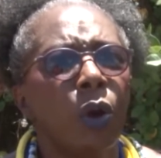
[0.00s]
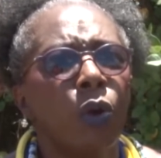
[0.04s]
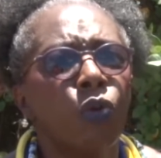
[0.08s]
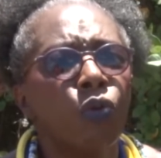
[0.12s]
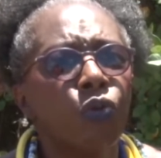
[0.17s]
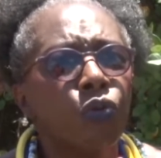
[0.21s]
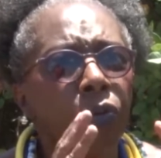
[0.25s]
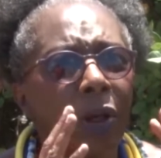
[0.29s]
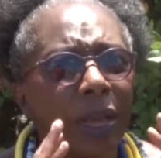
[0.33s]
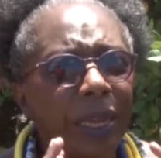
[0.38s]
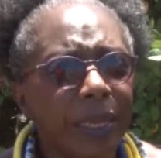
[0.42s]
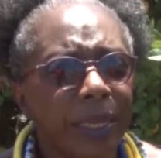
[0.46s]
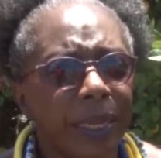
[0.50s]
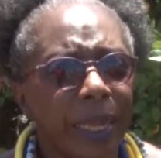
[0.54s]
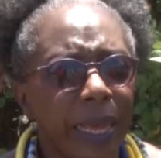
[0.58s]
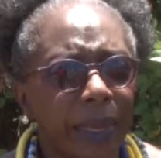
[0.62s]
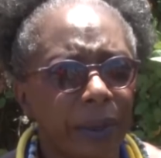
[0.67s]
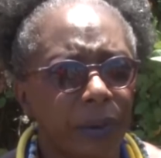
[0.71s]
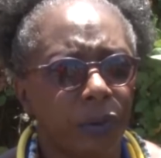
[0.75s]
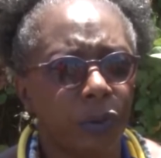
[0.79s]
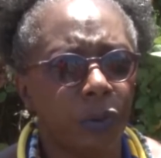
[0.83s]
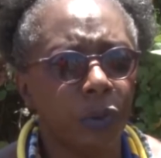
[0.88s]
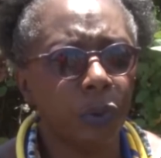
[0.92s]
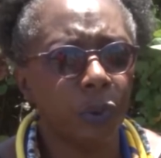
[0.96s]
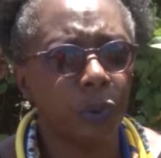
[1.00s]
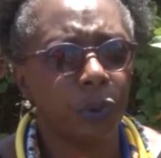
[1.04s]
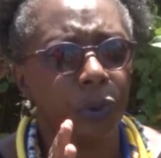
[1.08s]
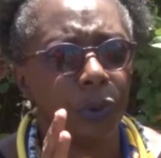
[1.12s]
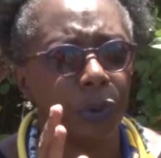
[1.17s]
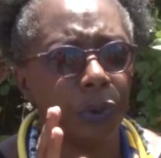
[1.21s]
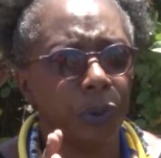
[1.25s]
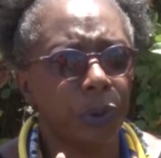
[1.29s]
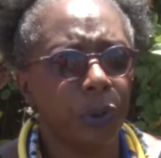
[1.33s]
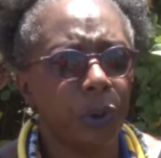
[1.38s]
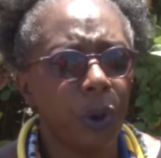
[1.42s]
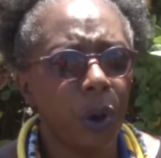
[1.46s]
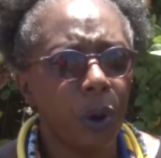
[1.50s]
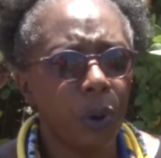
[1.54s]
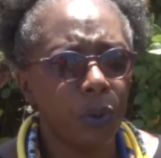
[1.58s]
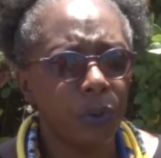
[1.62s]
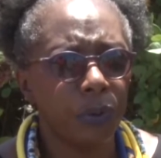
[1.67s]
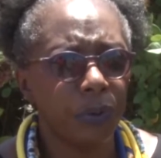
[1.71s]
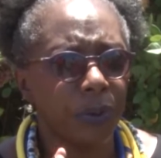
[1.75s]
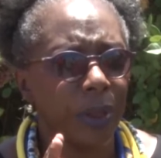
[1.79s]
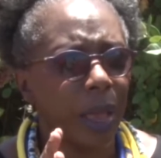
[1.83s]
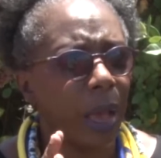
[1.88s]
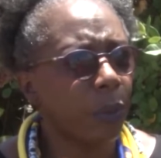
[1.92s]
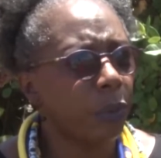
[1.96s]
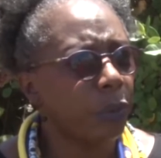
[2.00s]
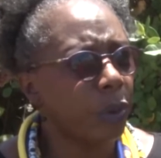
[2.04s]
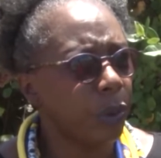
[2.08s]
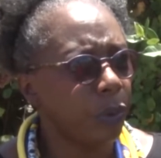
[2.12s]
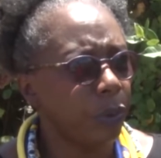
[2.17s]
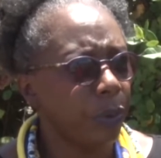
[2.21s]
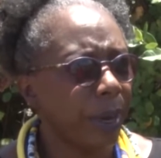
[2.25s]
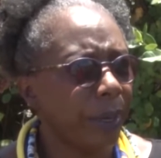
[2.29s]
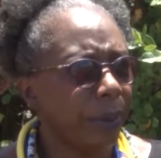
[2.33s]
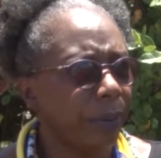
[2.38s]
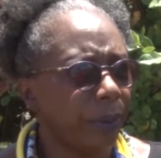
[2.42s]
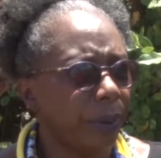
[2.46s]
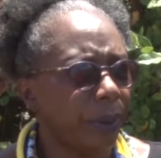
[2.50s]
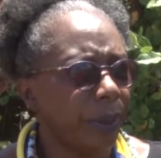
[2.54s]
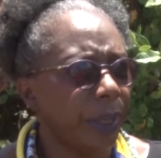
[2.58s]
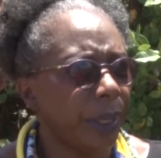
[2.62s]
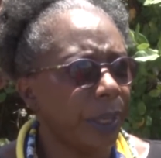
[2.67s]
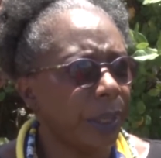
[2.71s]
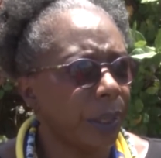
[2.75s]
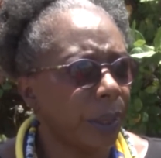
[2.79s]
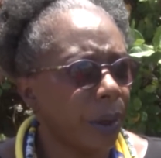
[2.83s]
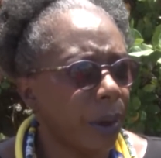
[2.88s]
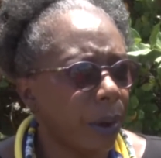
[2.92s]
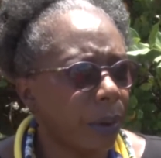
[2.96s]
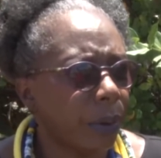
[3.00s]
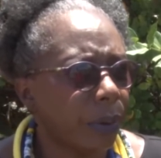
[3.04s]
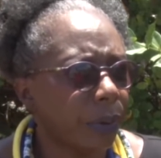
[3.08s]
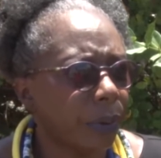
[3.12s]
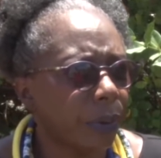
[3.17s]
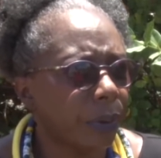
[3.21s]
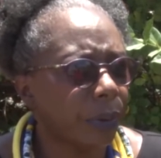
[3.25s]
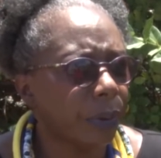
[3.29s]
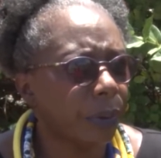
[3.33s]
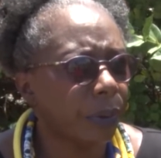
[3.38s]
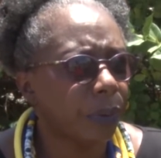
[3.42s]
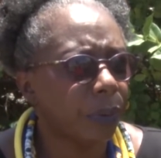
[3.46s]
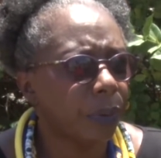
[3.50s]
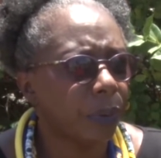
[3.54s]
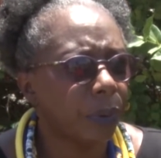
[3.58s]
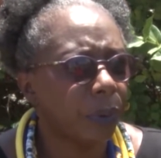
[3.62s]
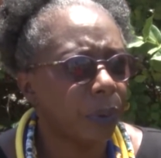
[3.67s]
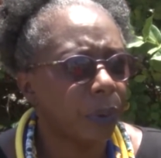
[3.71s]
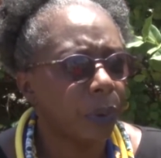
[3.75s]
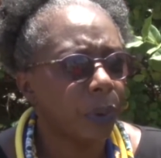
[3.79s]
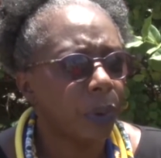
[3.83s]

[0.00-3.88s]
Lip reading: right next door to the house that we rented in Carter's